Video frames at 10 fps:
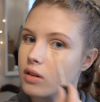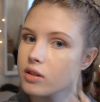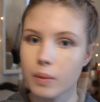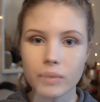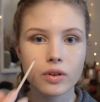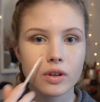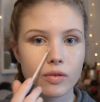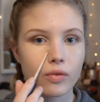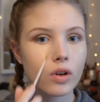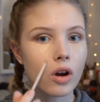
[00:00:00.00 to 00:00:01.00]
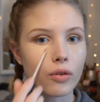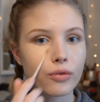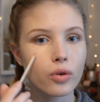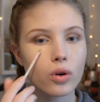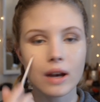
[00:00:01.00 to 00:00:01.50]
So if you've got
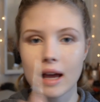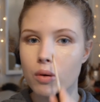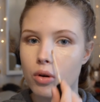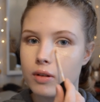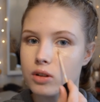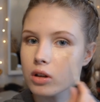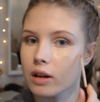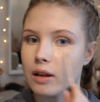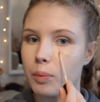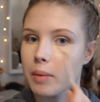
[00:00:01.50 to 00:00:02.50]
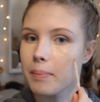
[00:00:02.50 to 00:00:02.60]
fallout or it's gone a little bit